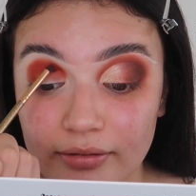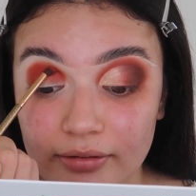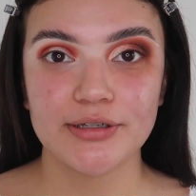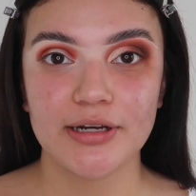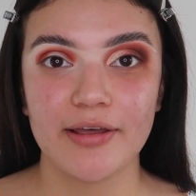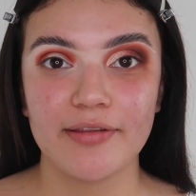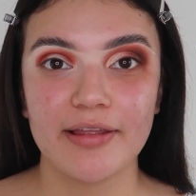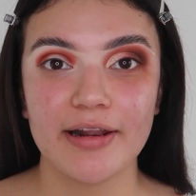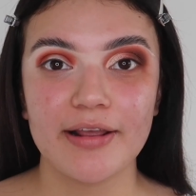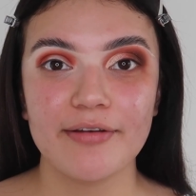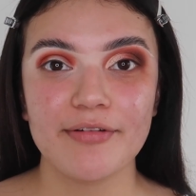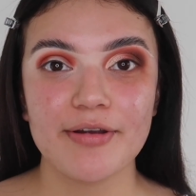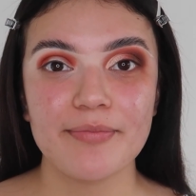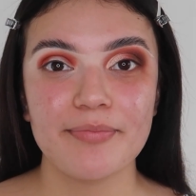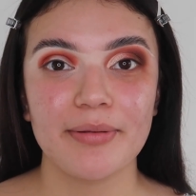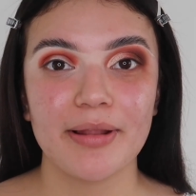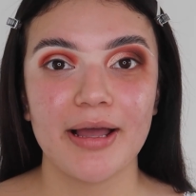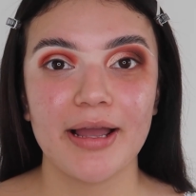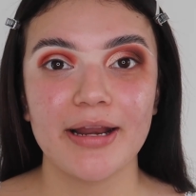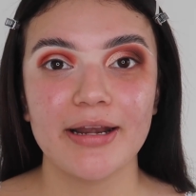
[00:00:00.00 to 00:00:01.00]
So now that I've
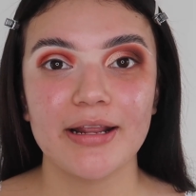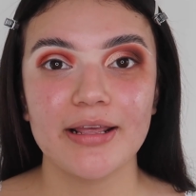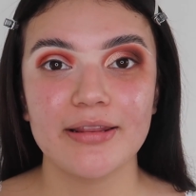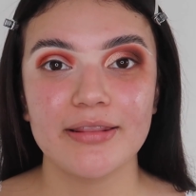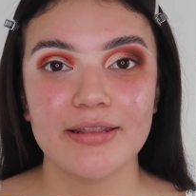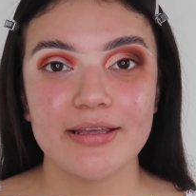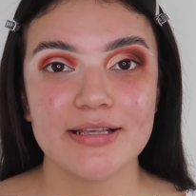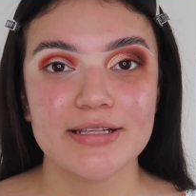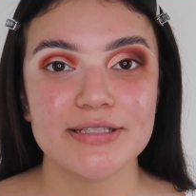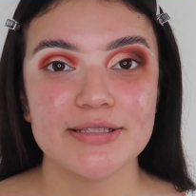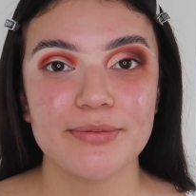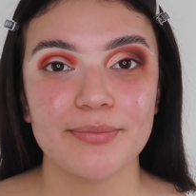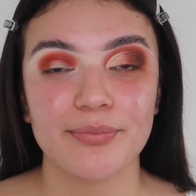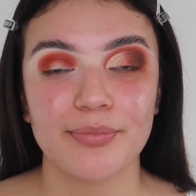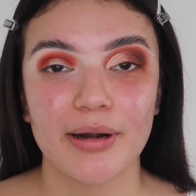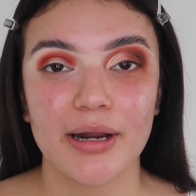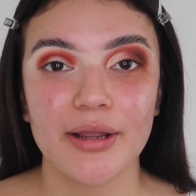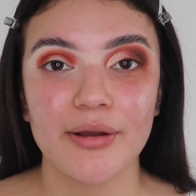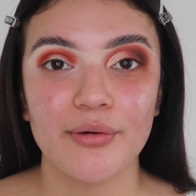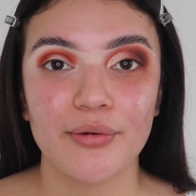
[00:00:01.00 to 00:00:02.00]
applied this
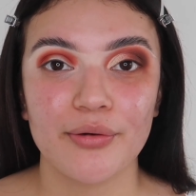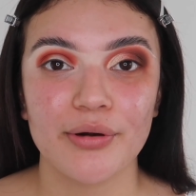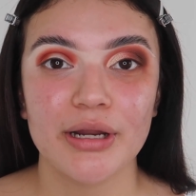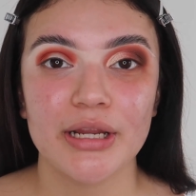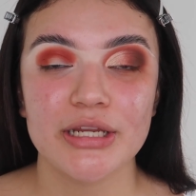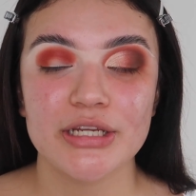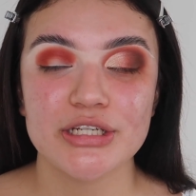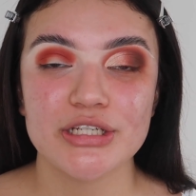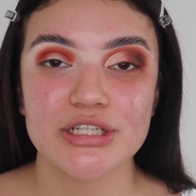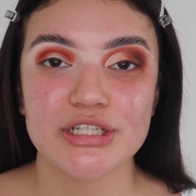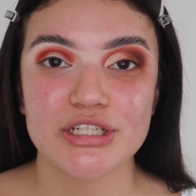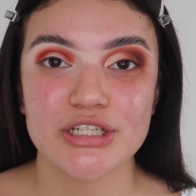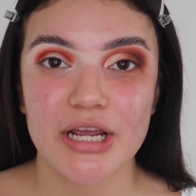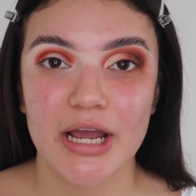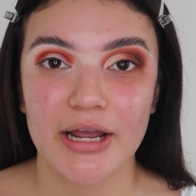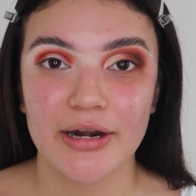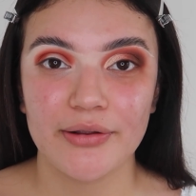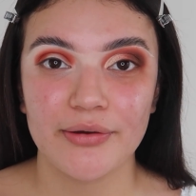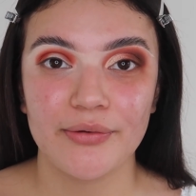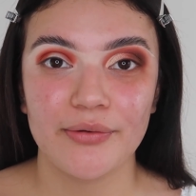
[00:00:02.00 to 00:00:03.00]
bright orange
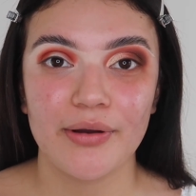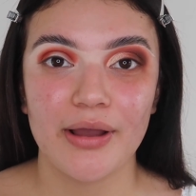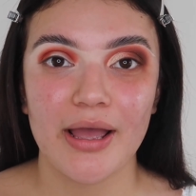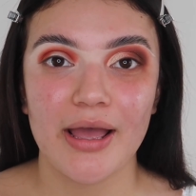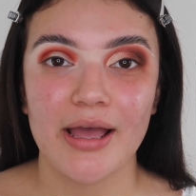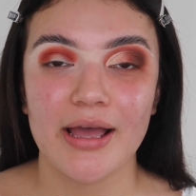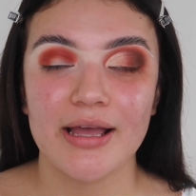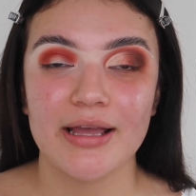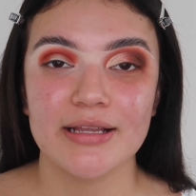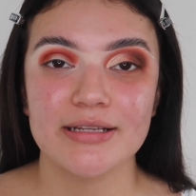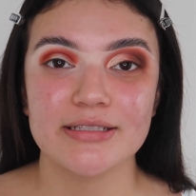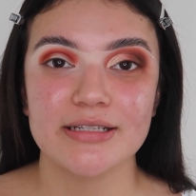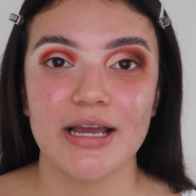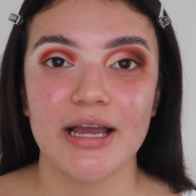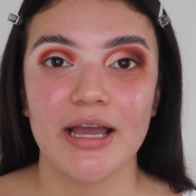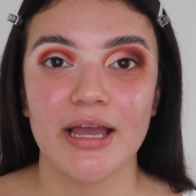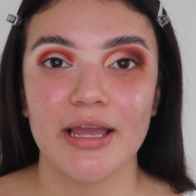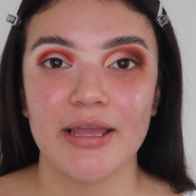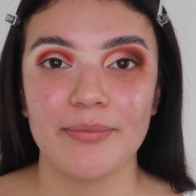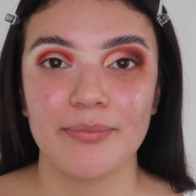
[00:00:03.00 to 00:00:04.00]
shadow and
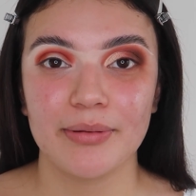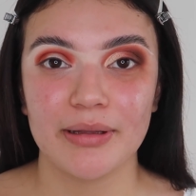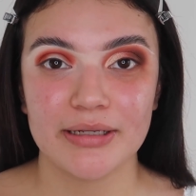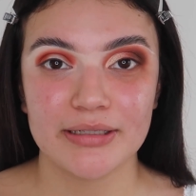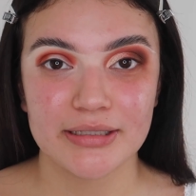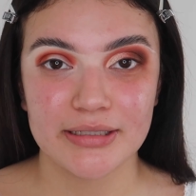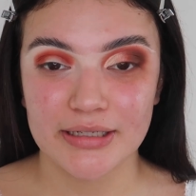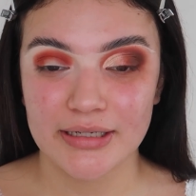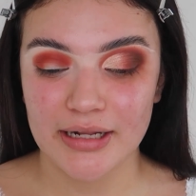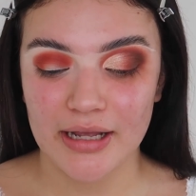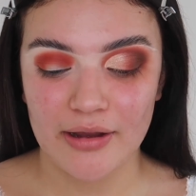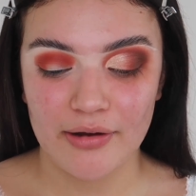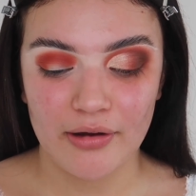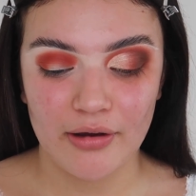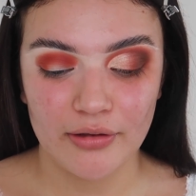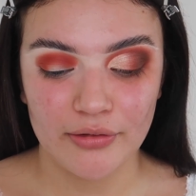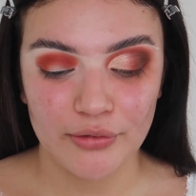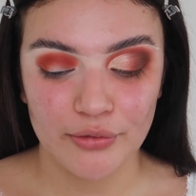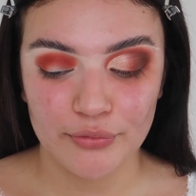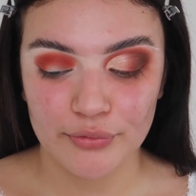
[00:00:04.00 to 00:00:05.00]
I blended it out
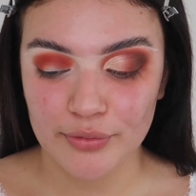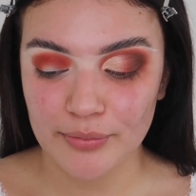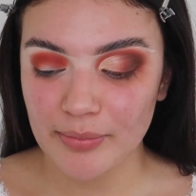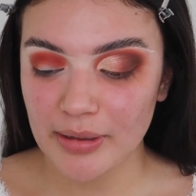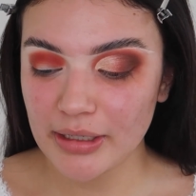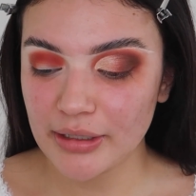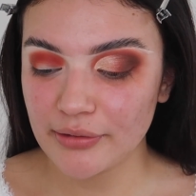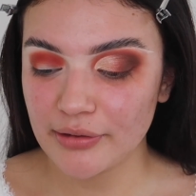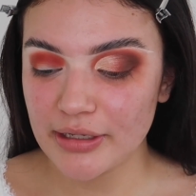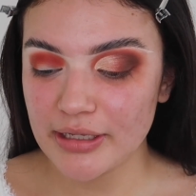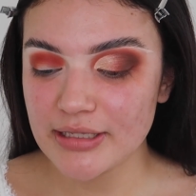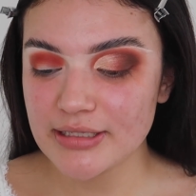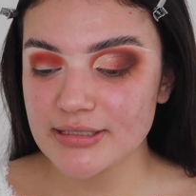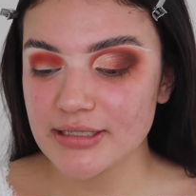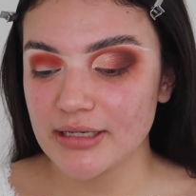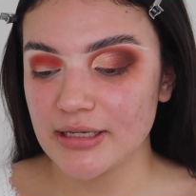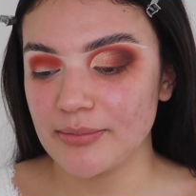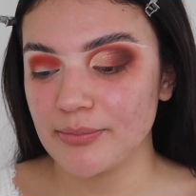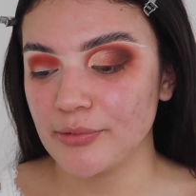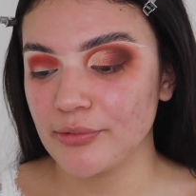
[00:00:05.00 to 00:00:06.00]
all over my crease,
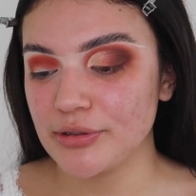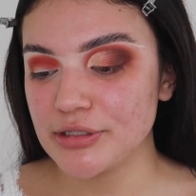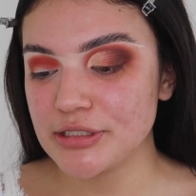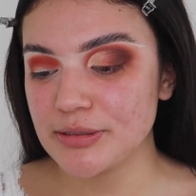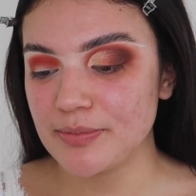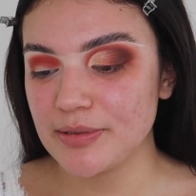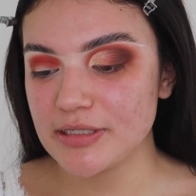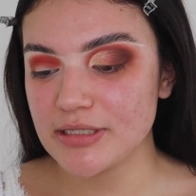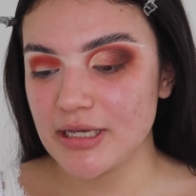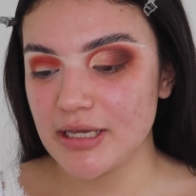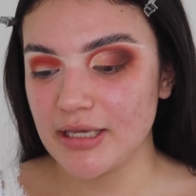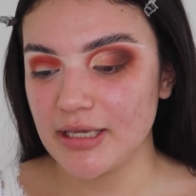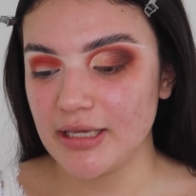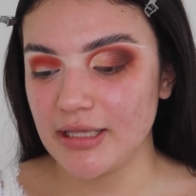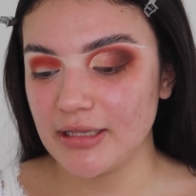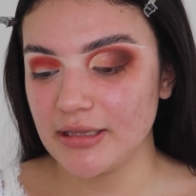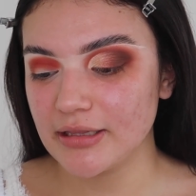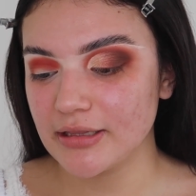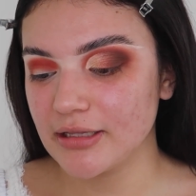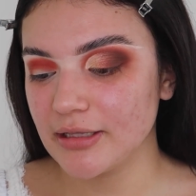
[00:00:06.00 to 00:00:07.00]
I am going to be
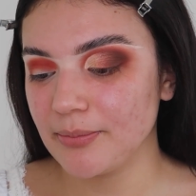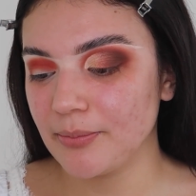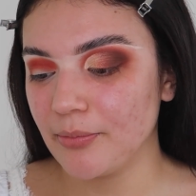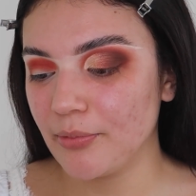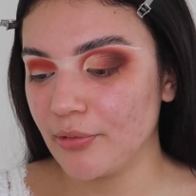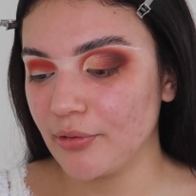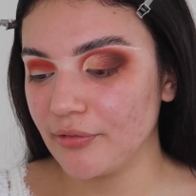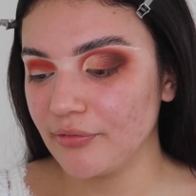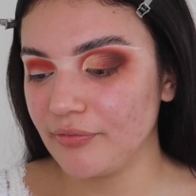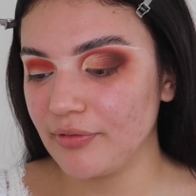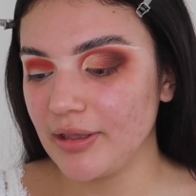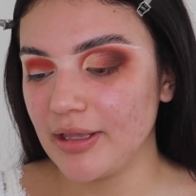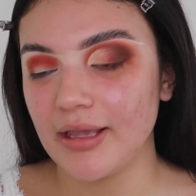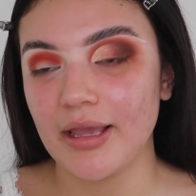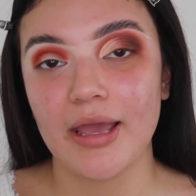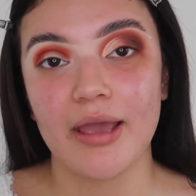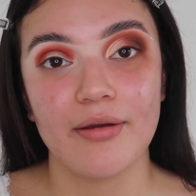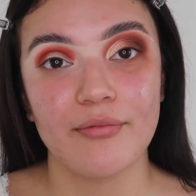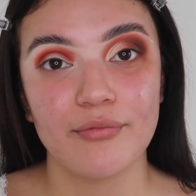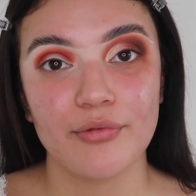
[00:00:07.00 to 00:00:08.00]
taking the
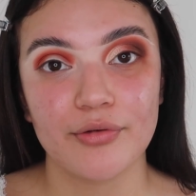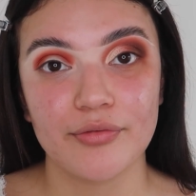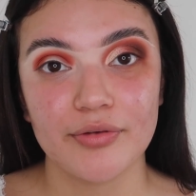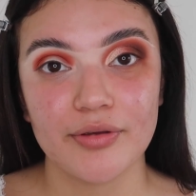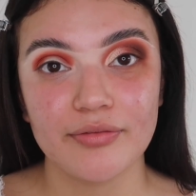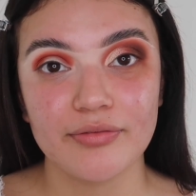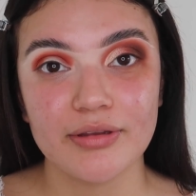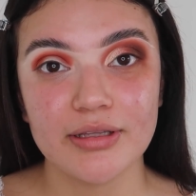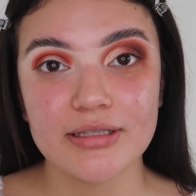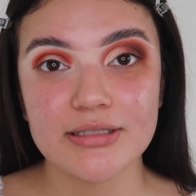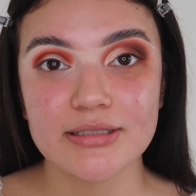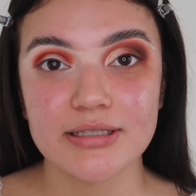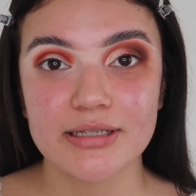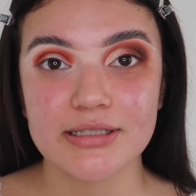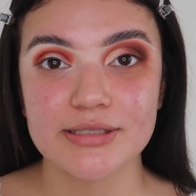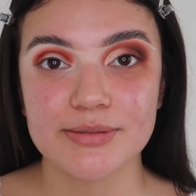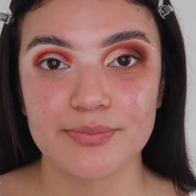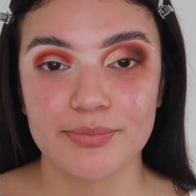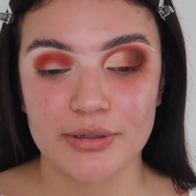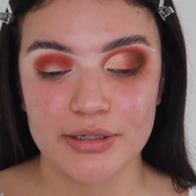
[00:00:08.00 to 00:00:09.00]
Morphe
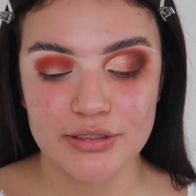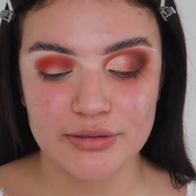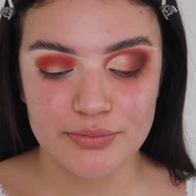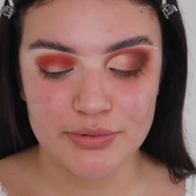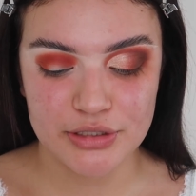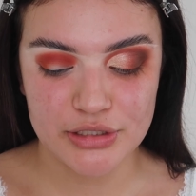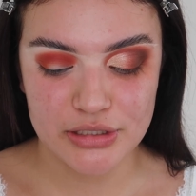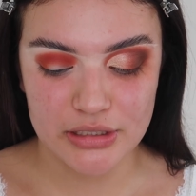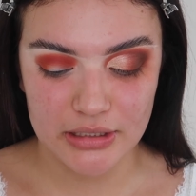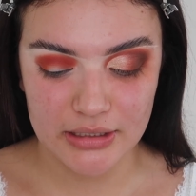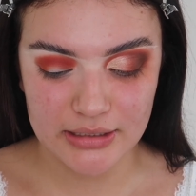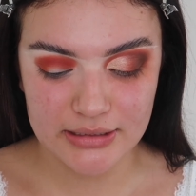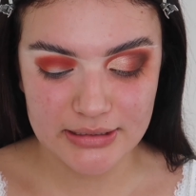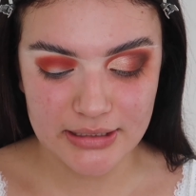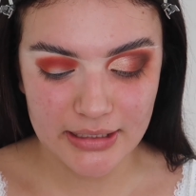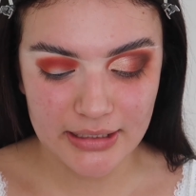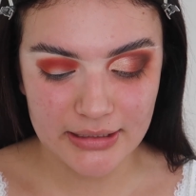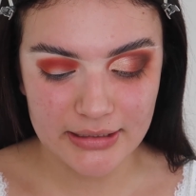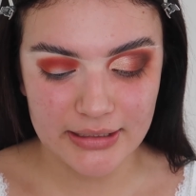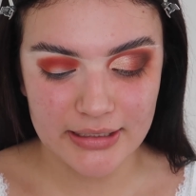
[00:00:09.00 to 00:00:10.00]
M456 brush, which looks
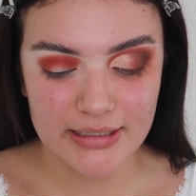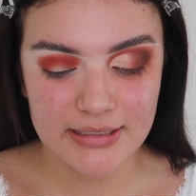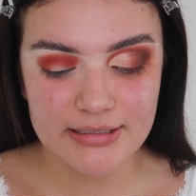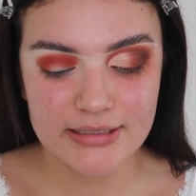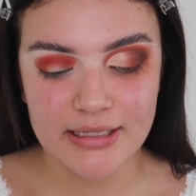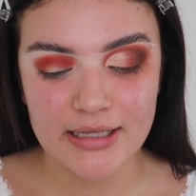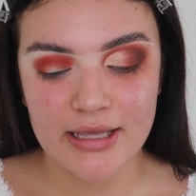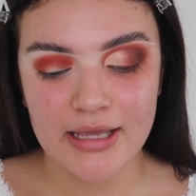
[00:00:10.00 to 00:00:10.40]
like this,